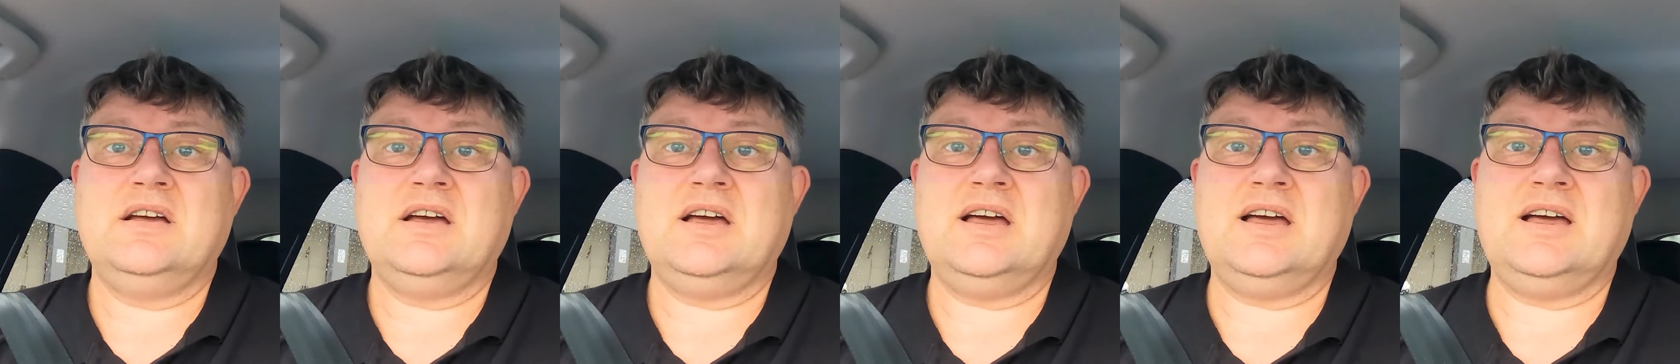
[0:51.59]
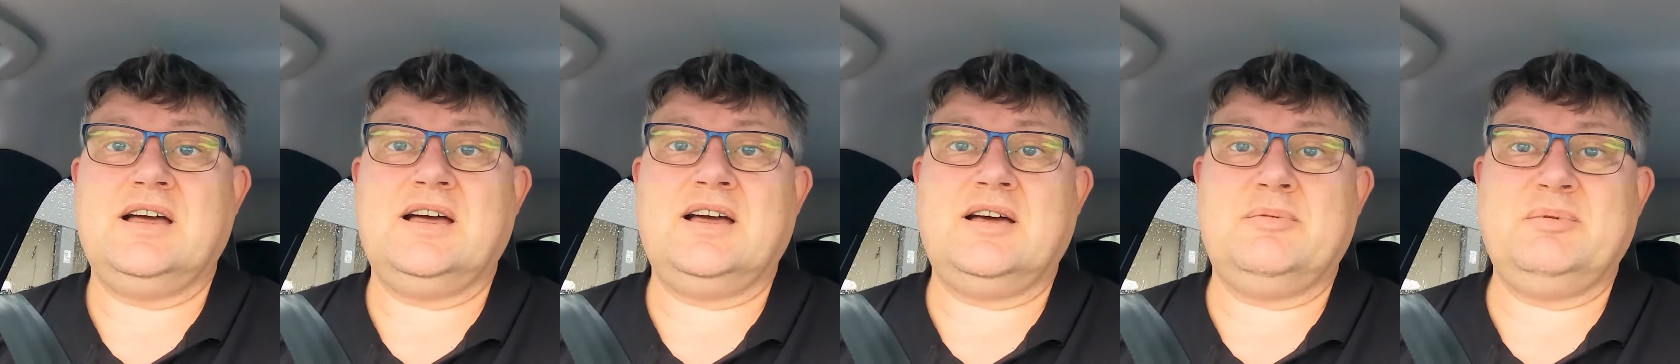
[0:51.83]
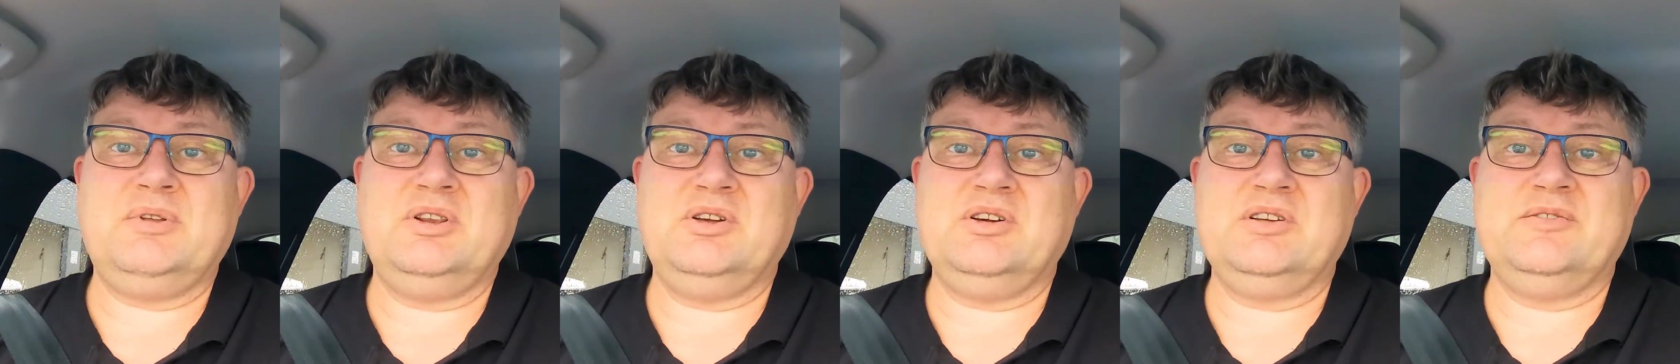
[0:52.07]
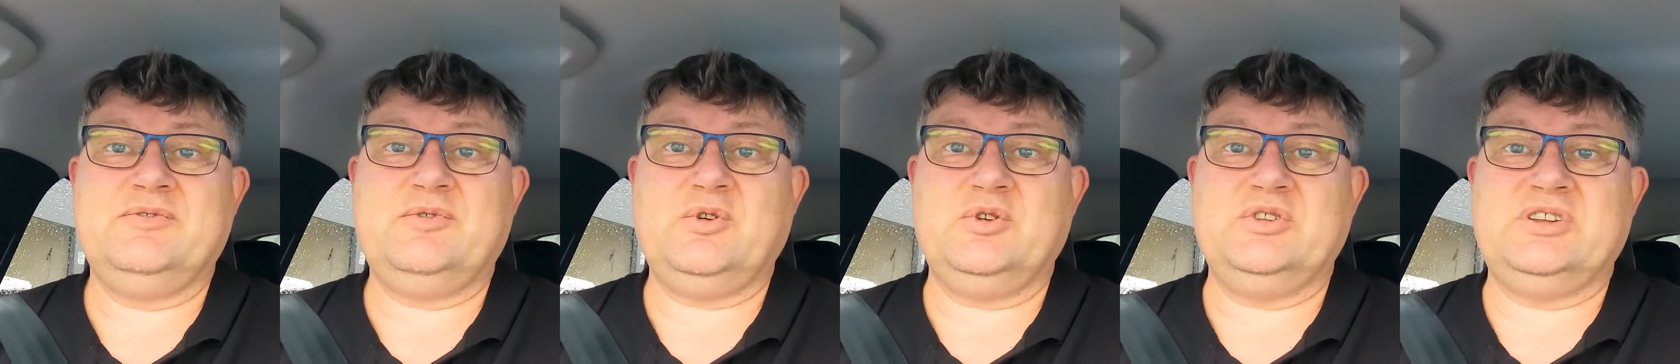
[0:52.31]
I've been
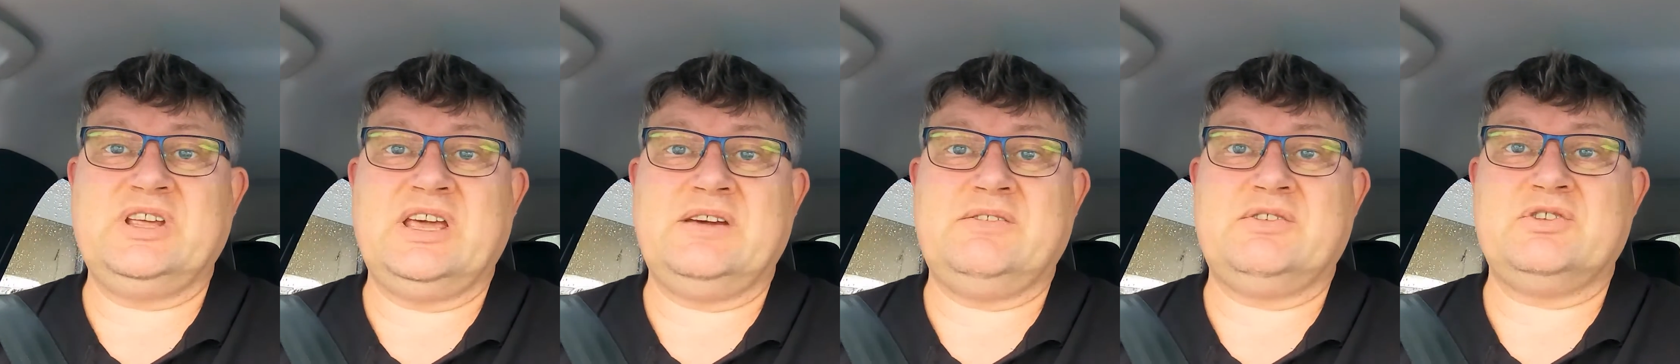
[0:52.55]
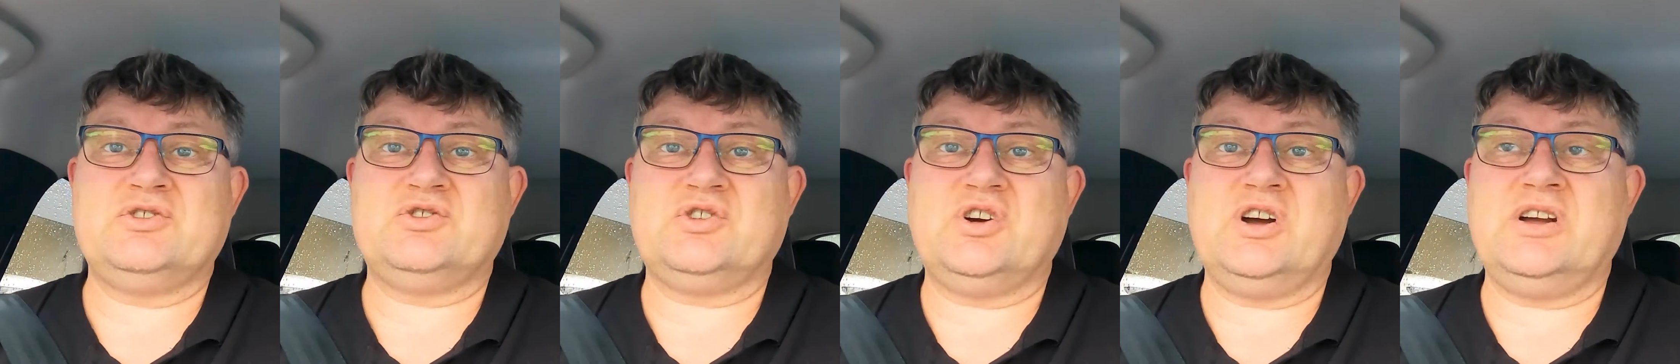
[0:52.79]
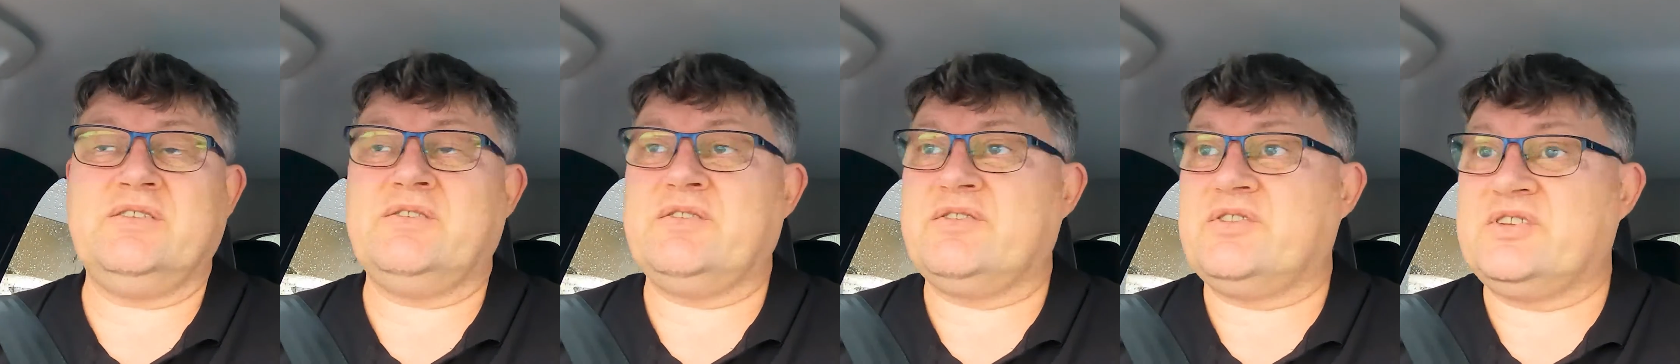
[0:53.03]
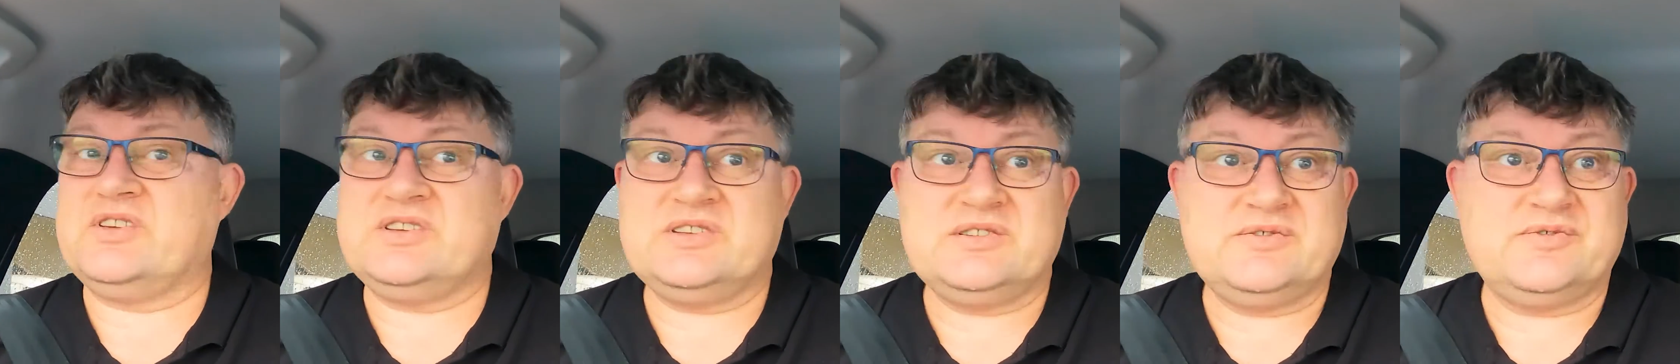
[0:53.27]
looking forward to have a drive of
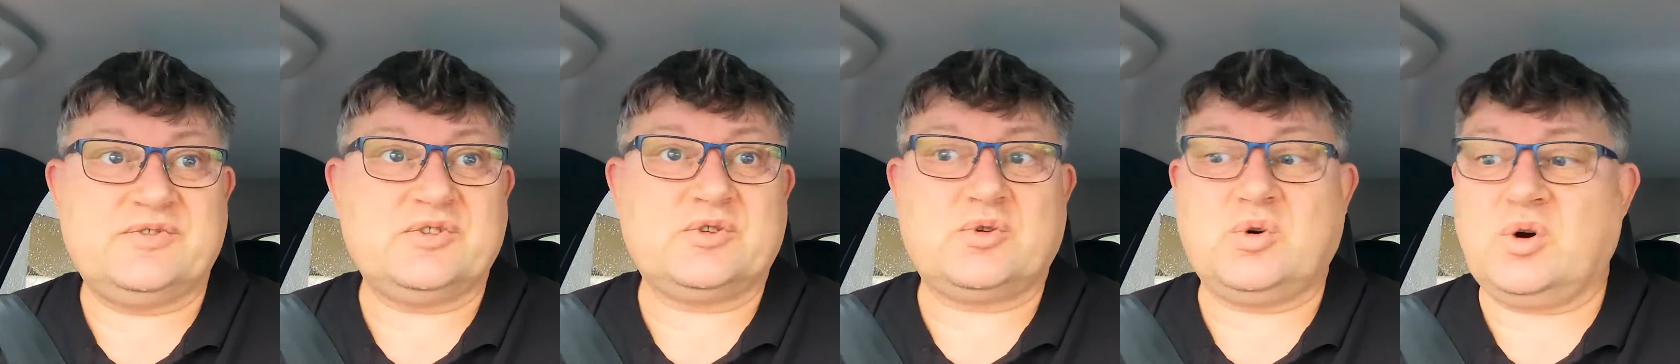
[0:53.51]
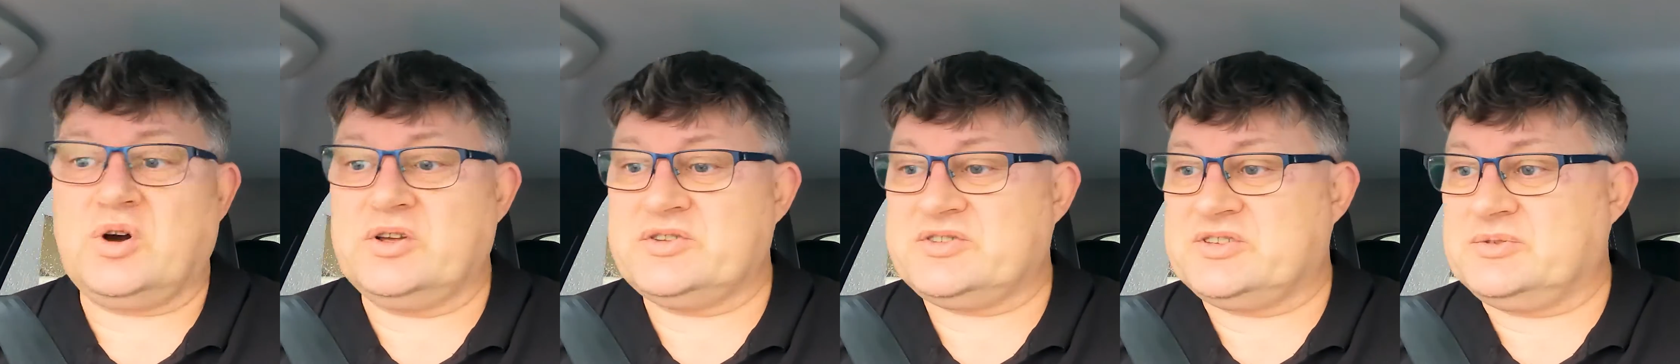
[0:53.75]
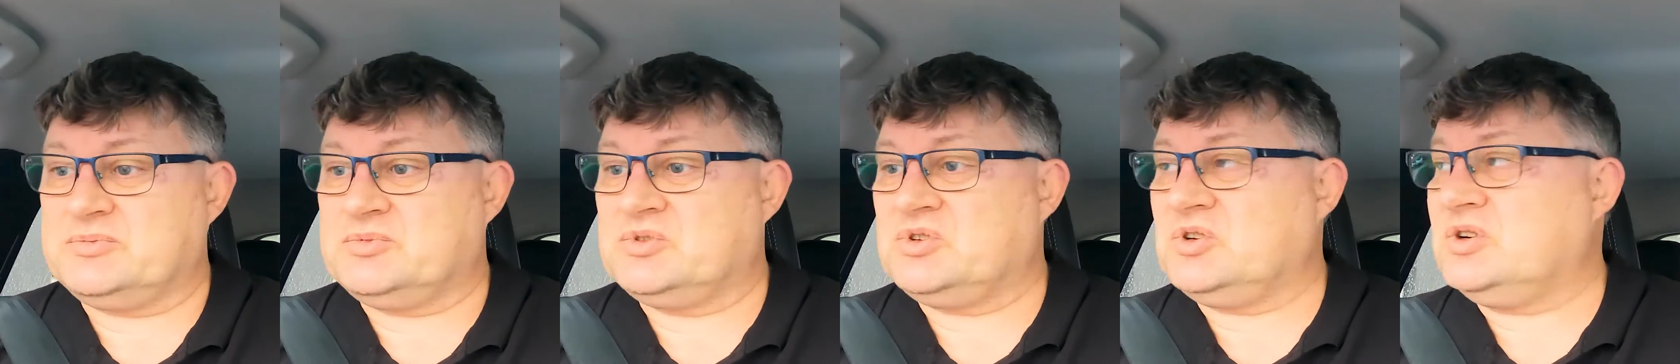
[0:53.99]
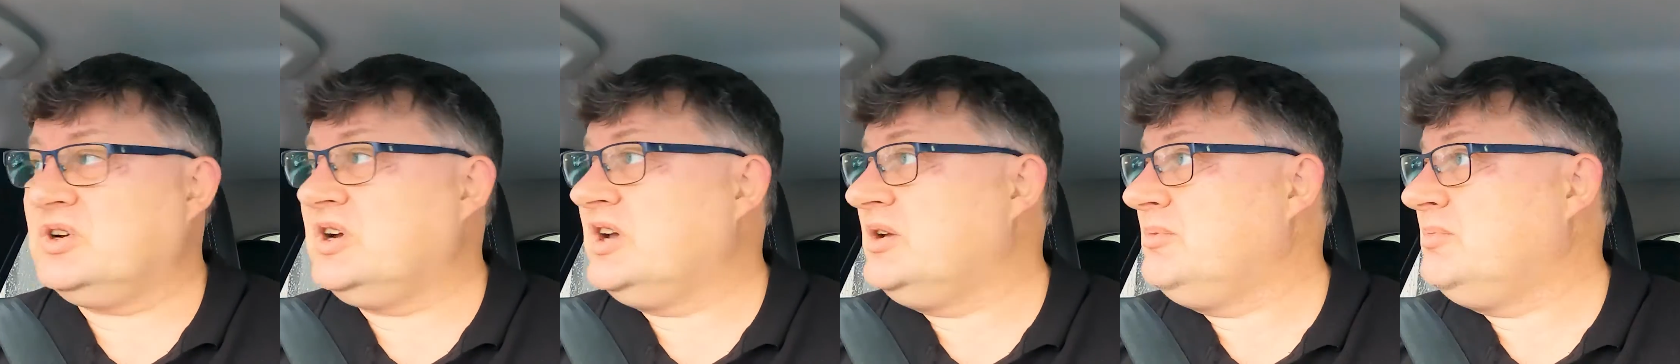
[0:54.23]
this for quite some
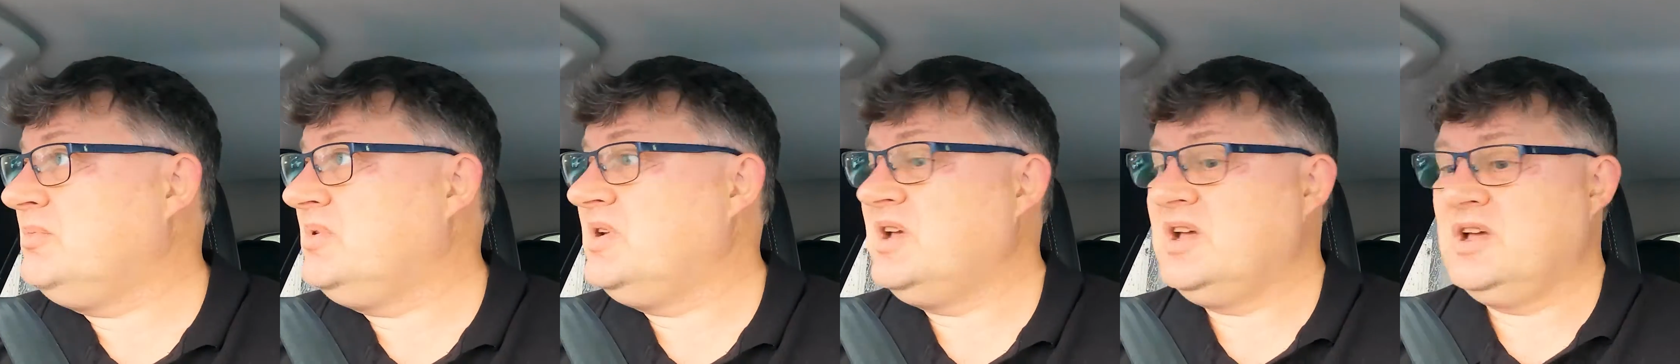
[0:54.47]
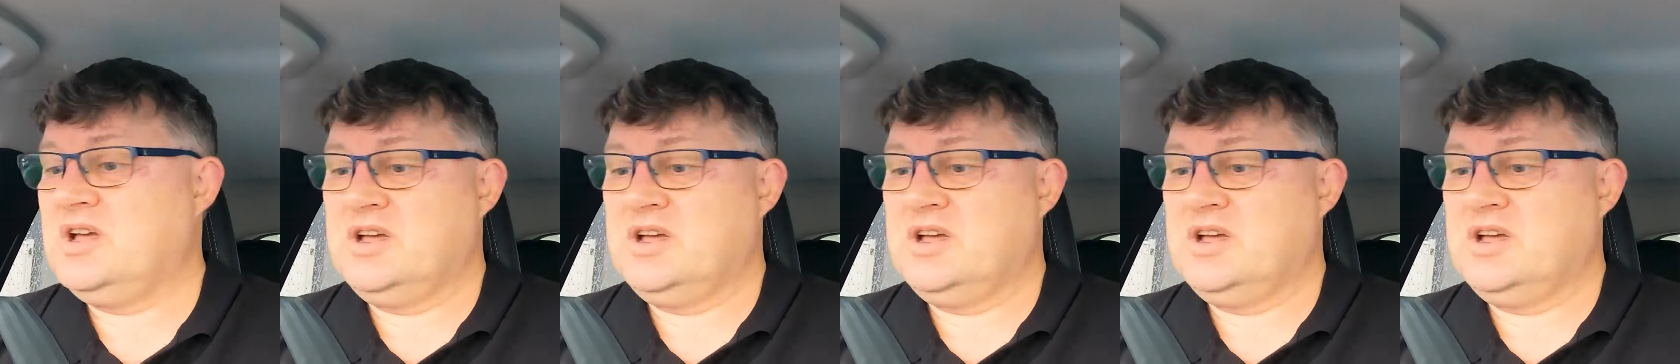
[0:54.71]
time.